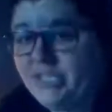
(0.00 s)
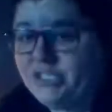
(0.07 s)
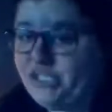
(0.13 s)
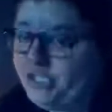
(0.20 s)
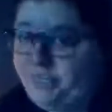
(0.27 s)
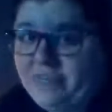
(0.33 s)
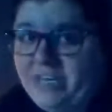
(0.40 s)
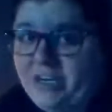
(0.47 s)

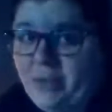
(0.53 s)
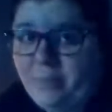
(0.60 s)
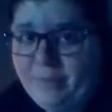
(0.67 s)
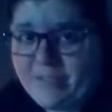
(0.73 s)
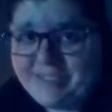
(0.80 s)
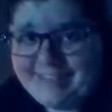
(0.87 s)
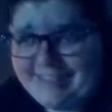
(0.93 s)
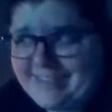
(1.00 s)
Too many
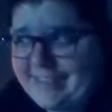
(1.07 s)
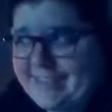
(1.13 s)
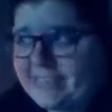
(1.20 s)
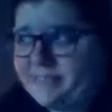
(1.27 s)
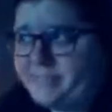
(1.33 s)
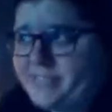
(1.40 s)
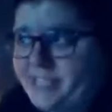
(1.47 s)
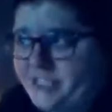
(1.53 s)
notebooks. It's like an
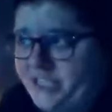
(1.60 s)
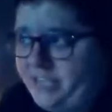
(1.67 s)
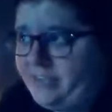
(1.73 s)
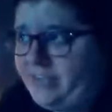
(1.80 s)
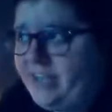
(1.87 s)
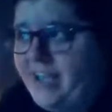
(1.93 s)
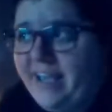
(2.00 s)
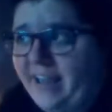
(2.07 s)
obsession.
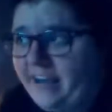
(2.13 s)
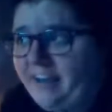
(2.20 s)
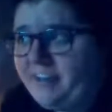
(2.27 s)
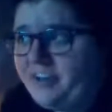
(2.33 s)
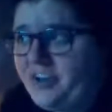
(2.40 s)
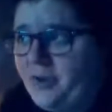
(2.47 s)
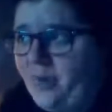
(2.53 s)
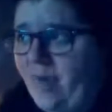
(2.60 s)
I don't
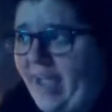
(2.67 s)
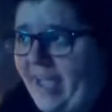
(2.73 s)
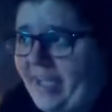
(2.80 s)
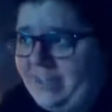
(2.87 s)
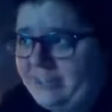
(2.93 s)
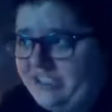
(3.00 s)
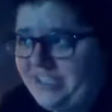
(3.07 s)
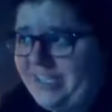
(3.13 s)
even know why.
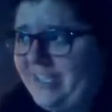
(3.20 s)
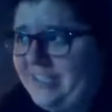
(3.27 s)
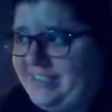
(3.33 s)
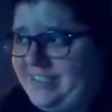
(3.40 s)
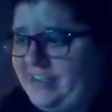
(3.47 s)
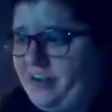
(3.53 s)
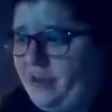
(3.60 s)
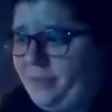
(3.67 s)
I
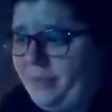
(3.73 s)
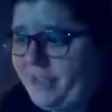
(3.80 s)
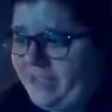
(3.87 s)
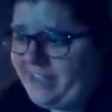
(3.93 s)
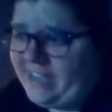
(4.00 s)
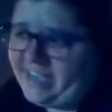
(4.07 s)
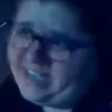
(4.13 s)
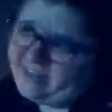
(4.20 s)
see a notebook, I
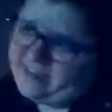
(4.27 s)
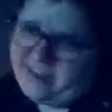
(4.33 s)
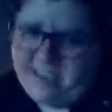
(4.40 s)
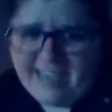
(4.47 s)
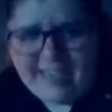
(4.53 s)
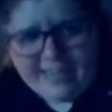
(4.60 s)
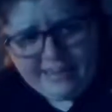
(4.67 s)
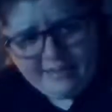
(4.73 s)
like it, I
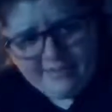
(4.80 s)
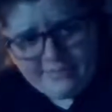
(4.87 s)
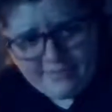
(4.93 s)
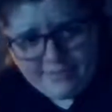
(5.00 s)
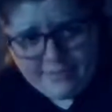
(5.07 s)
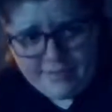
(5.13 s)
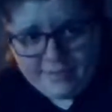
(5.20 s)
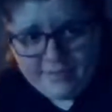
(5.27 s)
get it.
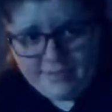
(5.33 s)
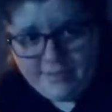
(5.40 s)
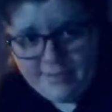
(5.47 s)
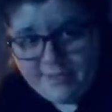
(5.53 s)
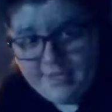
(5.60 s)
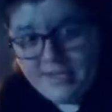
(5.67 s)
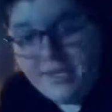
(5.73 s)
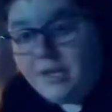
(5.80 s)

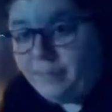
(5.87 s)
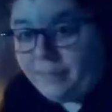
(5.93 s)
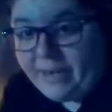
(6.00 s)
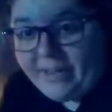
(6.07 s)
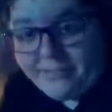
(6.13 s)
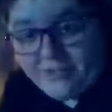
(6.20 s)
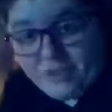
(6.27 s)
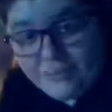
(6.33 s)
But
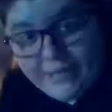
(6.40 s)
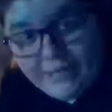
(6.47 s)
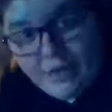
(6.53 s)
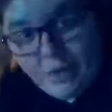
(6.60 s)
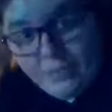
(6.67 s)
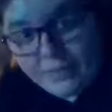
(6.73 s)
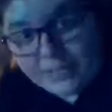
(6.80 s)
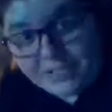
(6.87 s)
I have too many
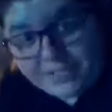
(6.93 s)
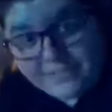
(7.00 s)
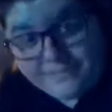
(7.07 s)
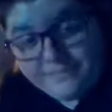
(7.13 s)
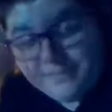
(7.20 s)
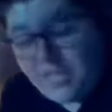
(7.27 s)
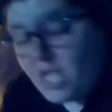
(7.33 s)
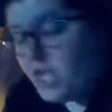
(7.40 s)
notebooks.
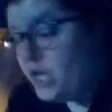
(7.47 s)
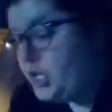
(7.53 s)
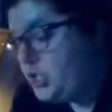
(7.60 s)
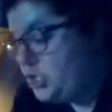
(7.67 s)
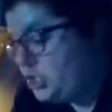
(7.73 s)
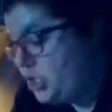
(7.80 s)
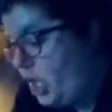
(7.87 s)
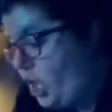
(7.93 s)

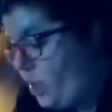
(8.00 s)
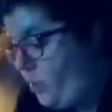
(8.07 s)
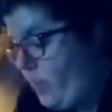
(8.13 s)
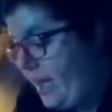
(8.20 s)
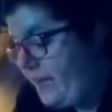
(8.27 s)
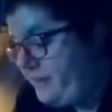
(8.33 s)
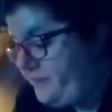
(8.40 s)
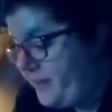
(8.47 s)
So,
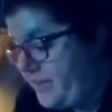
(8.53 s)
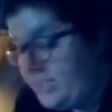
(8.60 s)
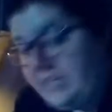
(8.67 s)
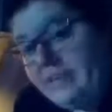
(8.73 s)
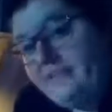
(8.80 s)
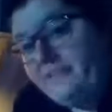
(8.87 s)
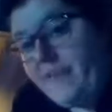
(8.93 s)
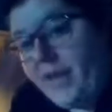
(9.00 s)
I
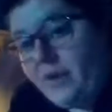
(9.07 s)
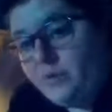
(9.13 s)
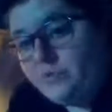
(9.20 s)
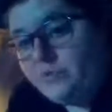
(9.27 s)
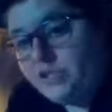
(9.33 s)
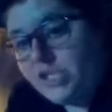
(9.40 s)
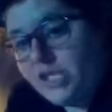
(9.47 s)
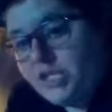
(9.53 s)
finally
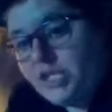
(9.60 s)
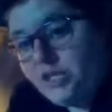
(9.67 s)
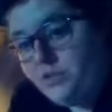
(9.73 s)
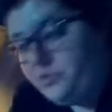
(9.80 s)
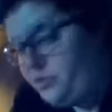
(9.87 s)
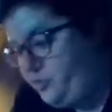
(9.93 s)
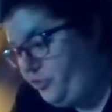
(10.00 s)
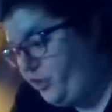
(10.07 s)
found a
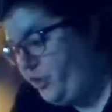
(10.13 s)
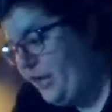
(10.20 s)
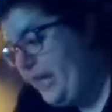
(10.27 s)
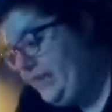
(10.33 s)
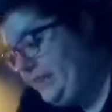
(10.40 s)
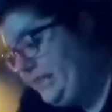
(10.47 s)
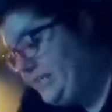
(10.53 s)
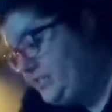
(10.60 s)
use for
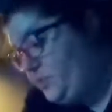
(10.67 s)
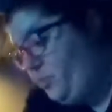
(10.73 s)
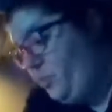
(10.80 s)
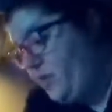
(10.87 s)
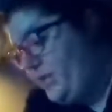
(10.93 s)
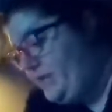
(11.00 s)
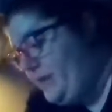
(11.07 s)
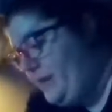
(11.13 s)
at least
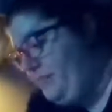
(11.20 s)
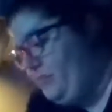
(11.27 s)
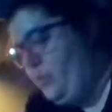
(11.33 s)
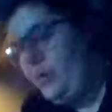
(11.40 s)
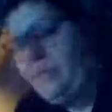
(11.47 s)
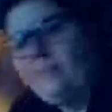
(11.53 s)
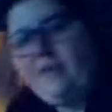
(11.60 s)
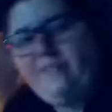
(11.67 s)
one of them.
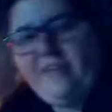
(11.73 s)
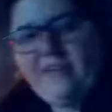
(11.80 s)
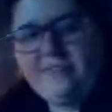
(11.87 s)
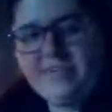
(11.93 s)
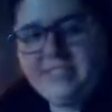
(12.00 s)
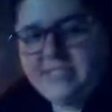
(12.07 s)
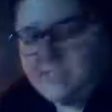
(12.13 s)
One of my favorites.